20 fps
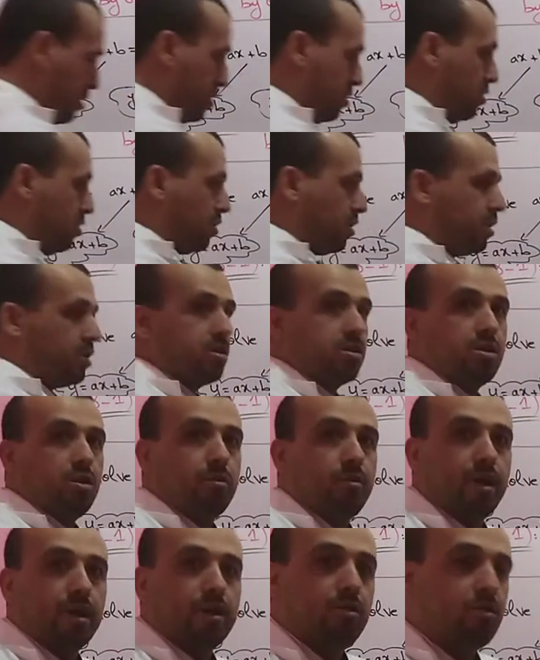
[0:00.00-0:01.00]
Look,
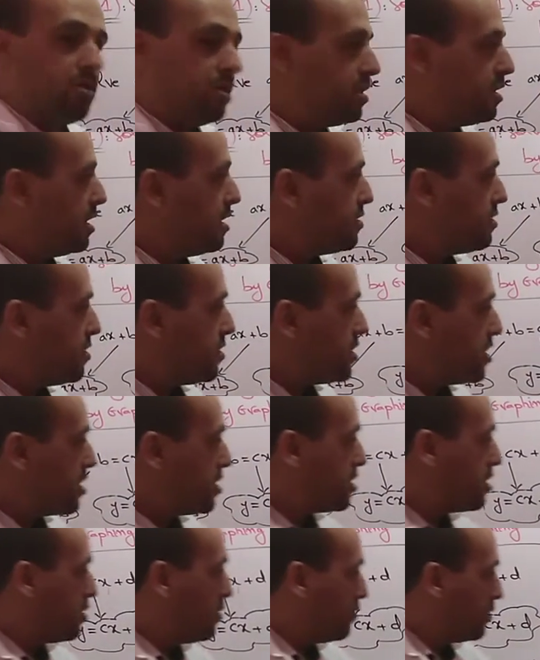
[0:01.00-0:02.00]
so by using the
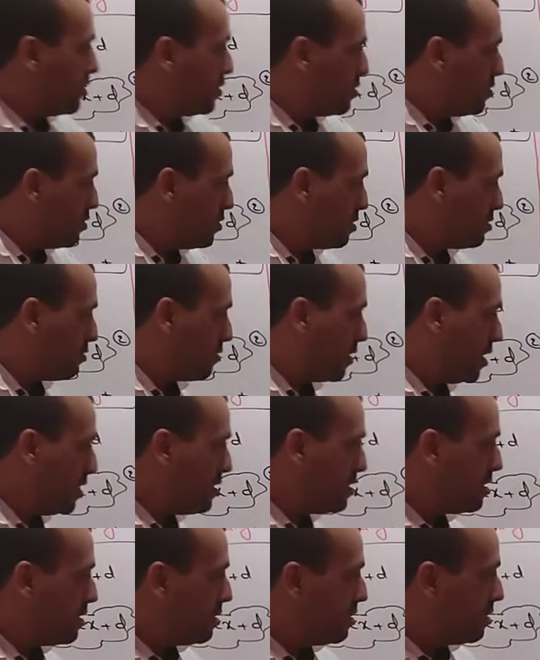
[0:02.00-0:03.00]
intersection of the two
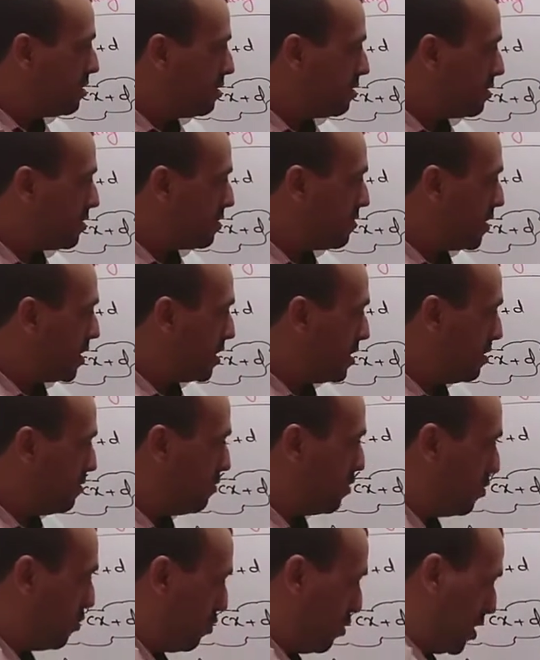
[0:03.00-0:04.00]
threads, the thread
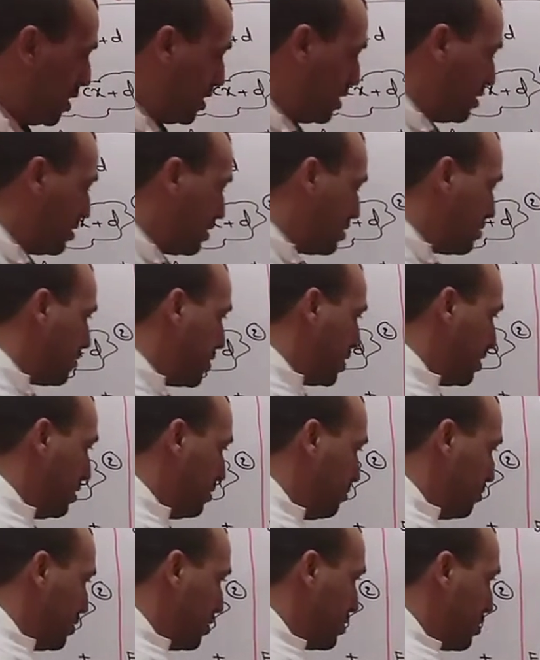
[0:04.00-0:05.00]
number 1 and the thread
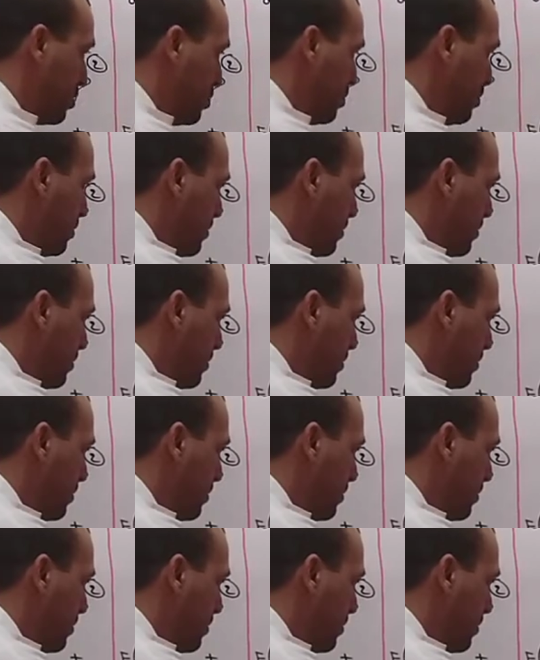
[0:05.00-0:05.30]
number 2,